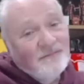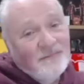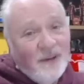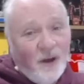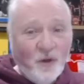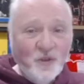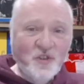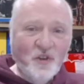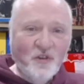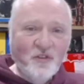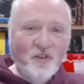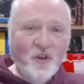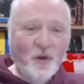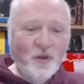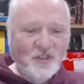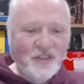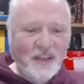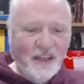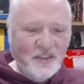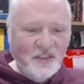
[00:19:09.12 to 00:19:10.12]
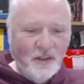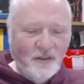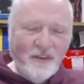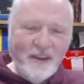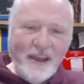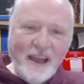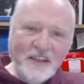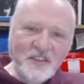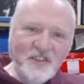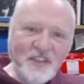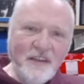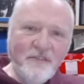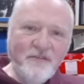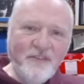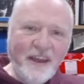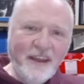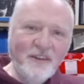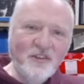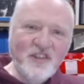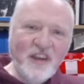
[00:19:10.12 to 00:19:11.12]
Also, of course, let's not forget Steve
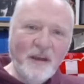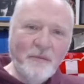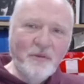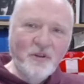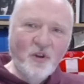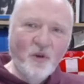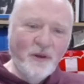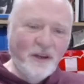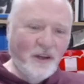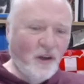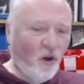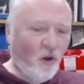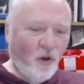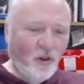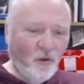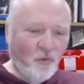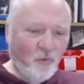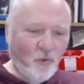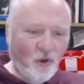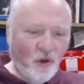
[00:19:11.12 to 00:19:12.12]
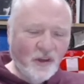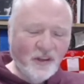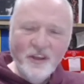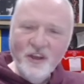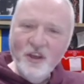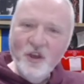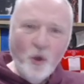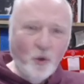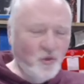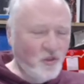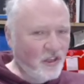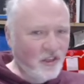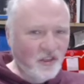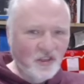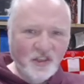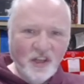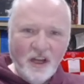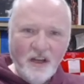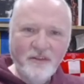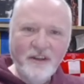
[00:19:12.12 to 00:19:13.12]
Dale, Gemma Rowan, all the work that the coaching
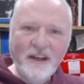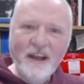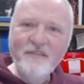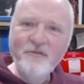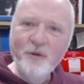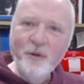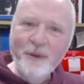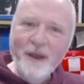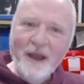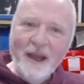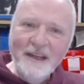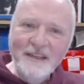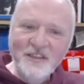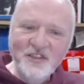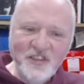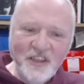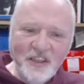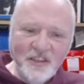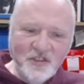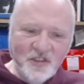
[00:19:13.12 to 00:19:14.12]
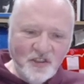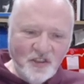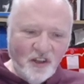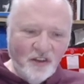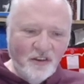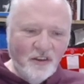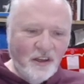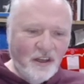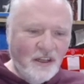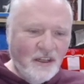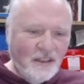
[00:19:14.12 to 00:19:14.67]
staff and everybody behind the scenes have done.